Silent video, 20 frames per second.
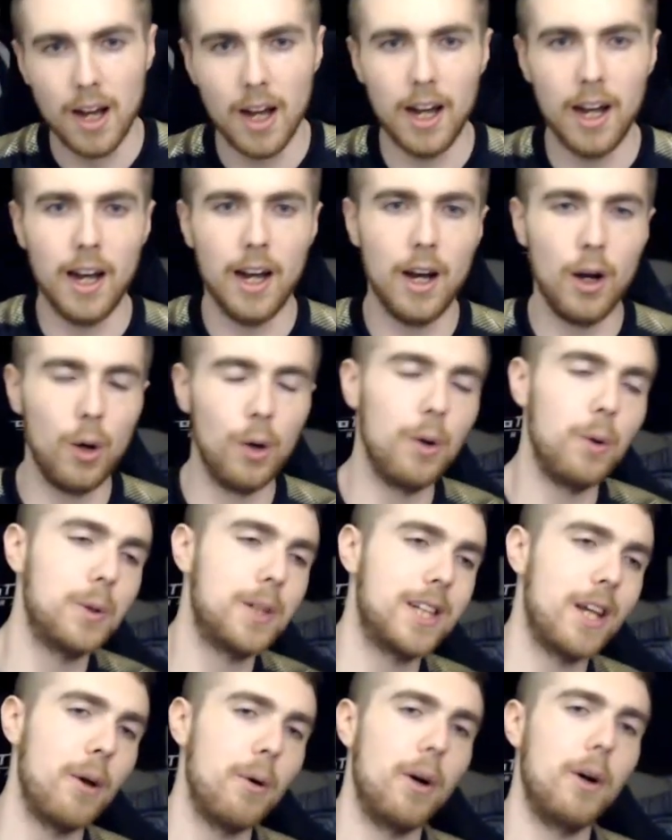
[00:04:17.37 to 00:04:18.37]
Uh,
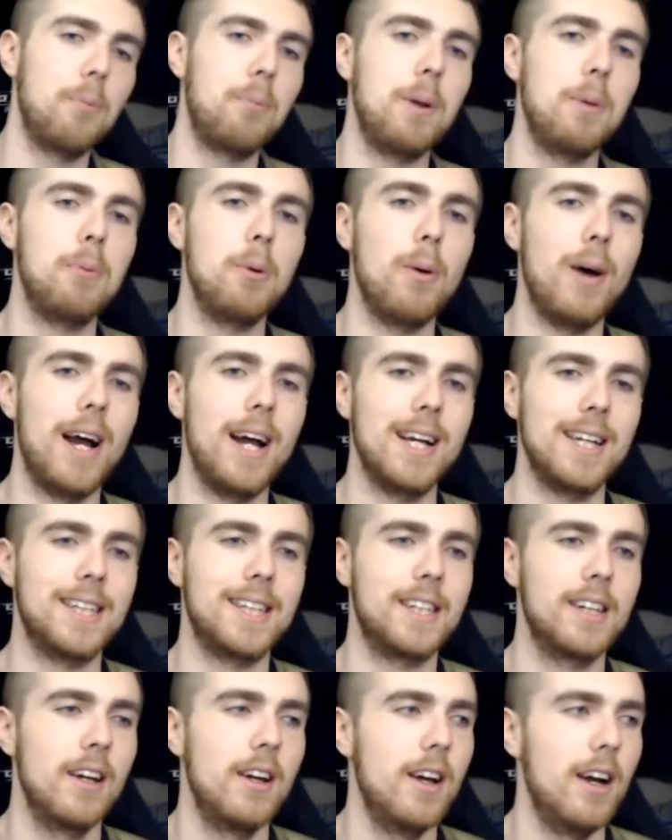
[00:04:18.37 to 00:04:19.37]
also, uh, people
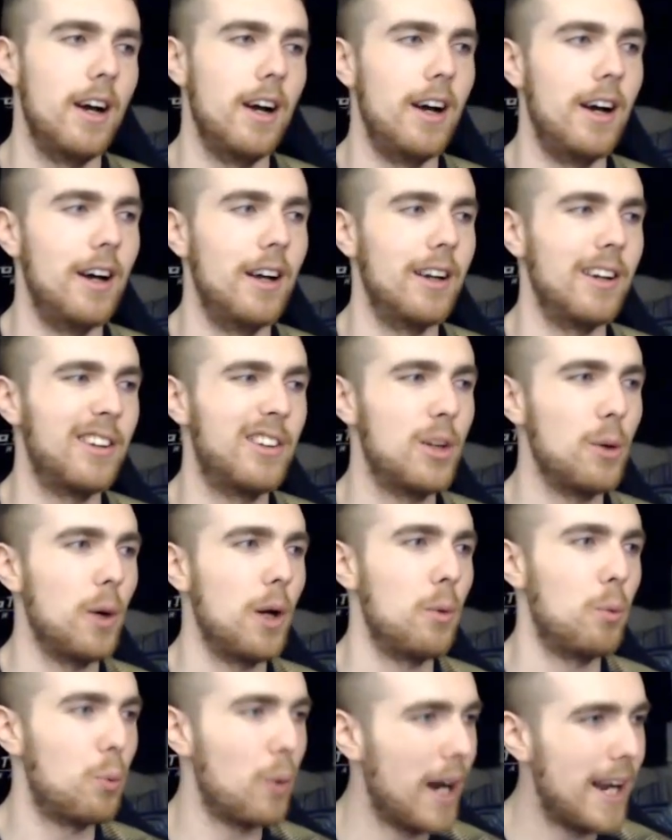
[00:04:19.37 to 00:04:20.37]
ask, uh,
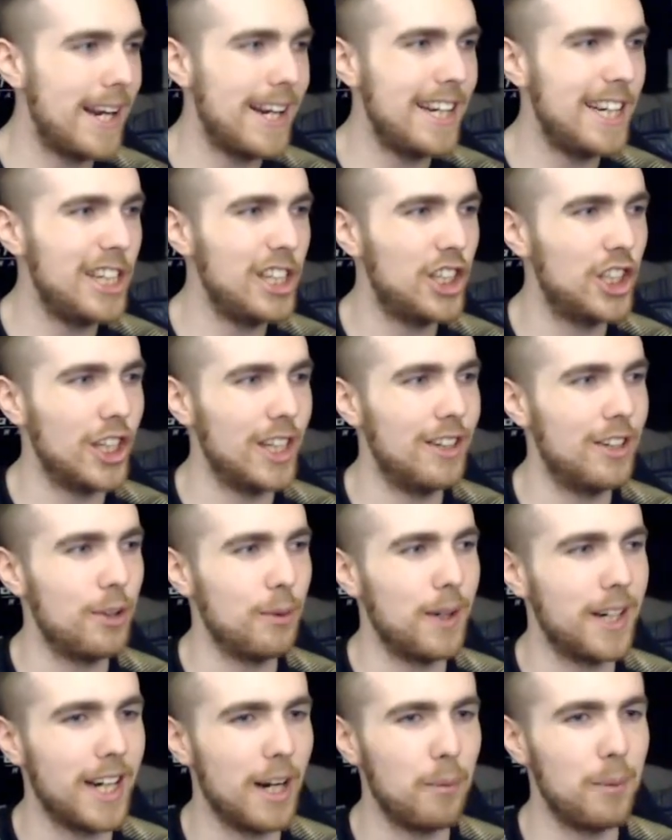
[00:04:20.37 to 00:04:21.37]
do I rage and
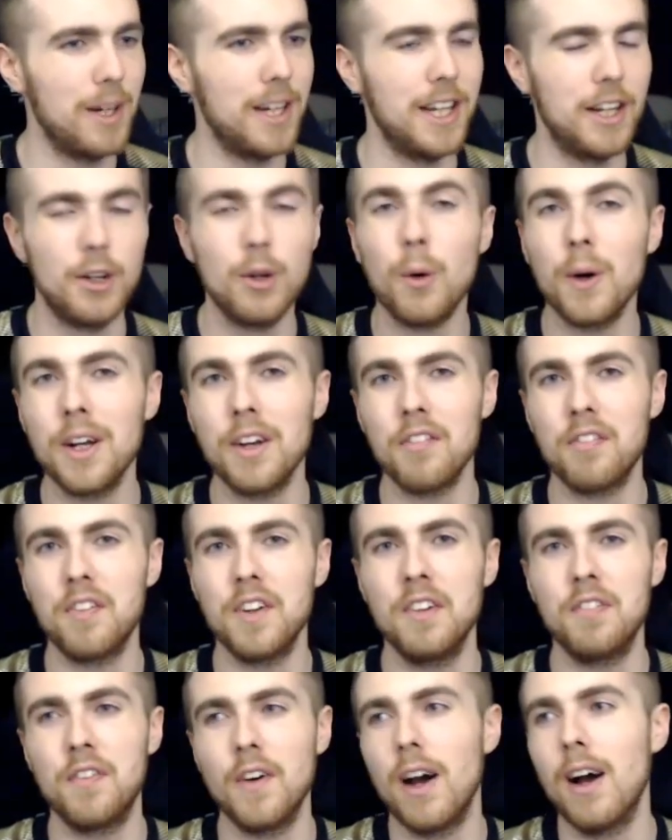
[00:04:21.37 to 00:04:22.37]
do I get really annoyed at
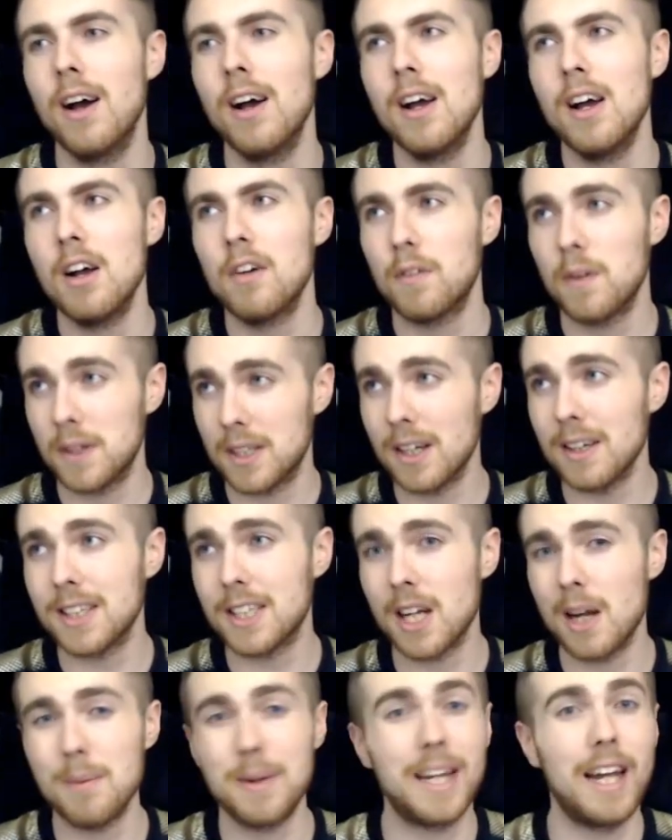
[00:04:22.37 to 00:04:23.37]
FIFA? From time
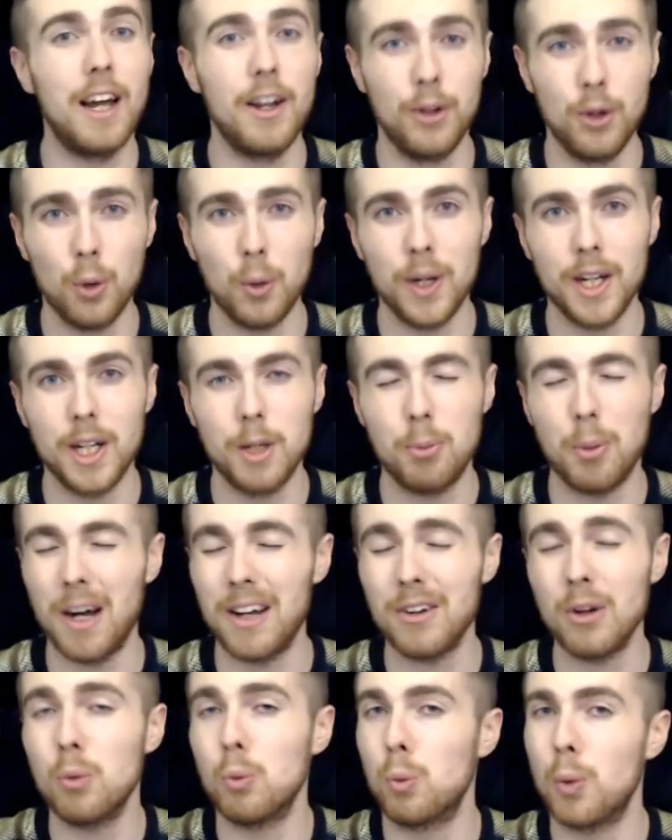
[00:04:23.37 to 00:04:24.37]
to time I get annoyed, but
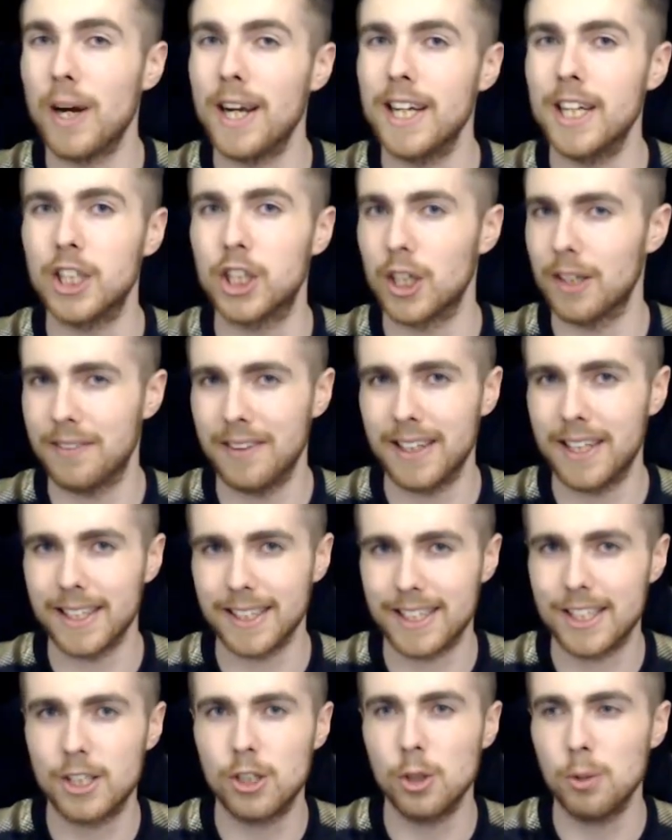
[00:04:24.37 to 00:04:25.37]
I don't rage. I think
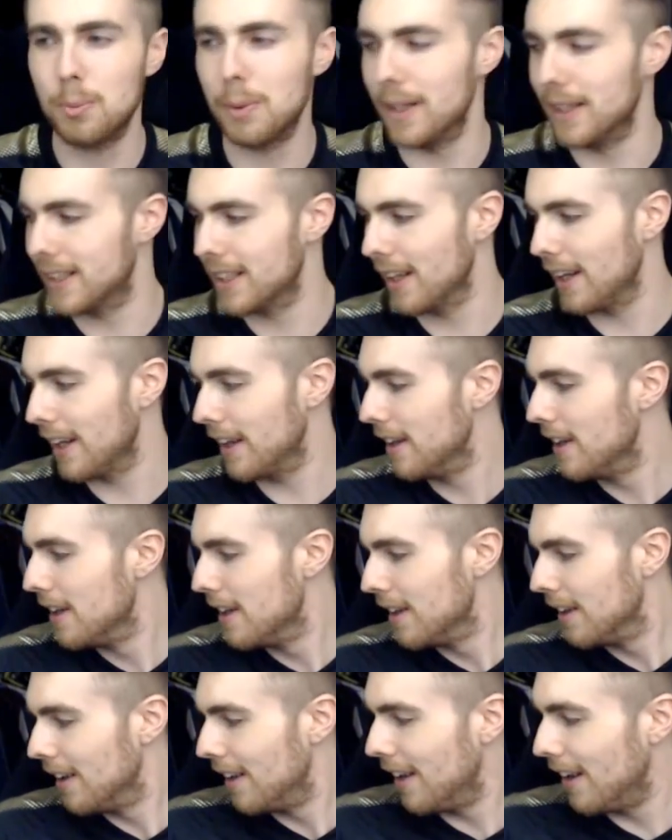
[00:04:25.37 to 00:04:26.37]
it's stupid to like,
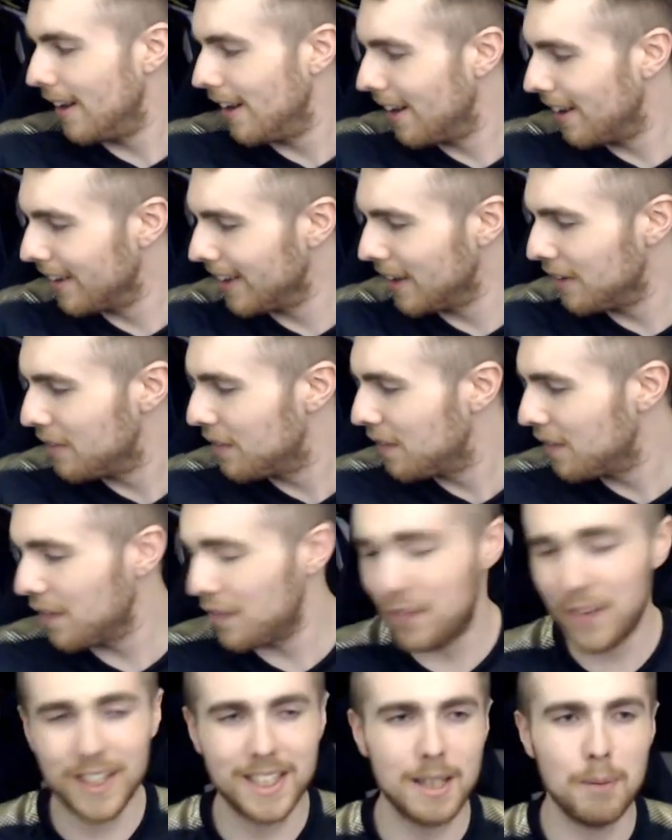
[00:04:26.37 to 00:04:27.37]
uh, like
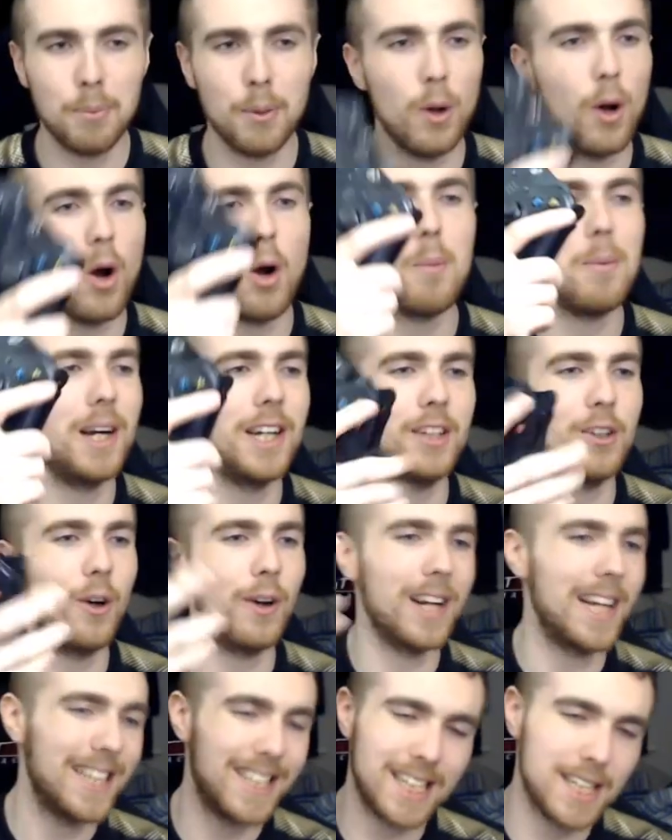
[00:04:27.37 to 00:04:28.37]
for example, oh my
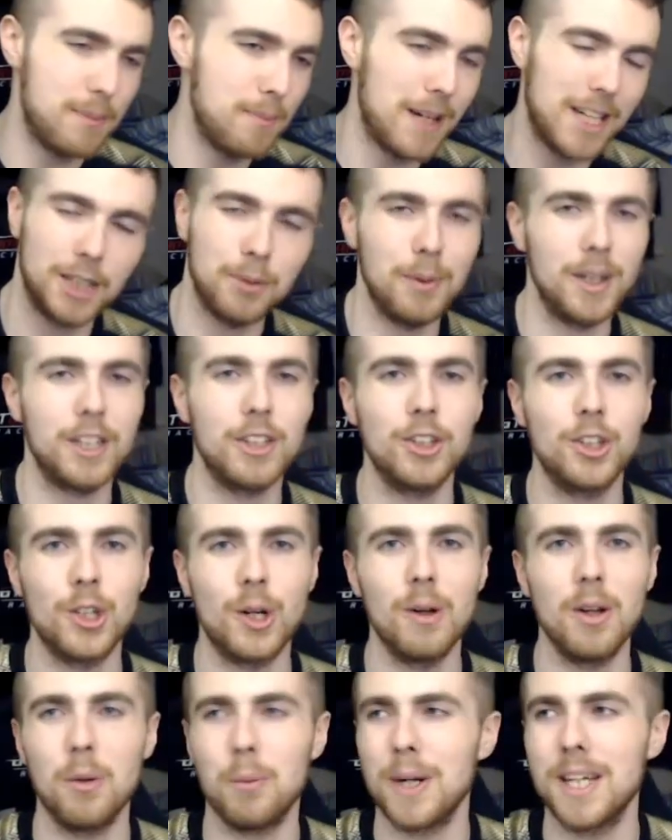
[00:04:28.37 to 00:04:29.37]
god, let's smash my
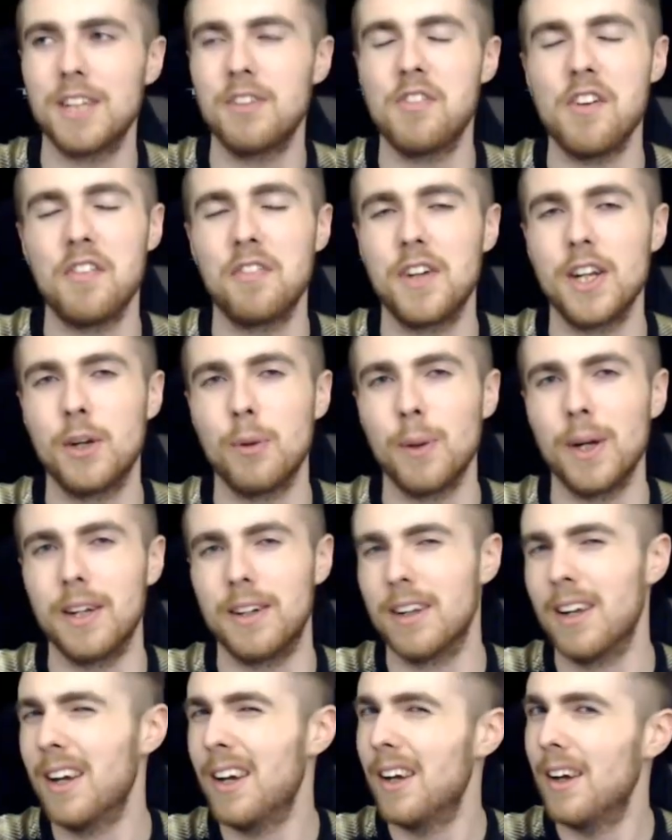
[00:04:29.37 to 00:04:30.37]
controller, waste 50
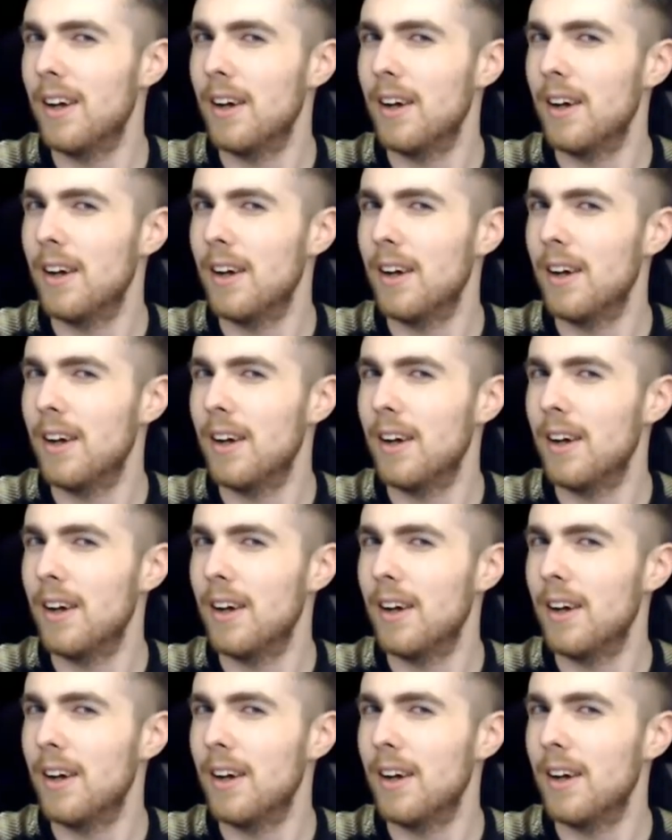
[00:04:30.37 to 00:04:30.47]
quid.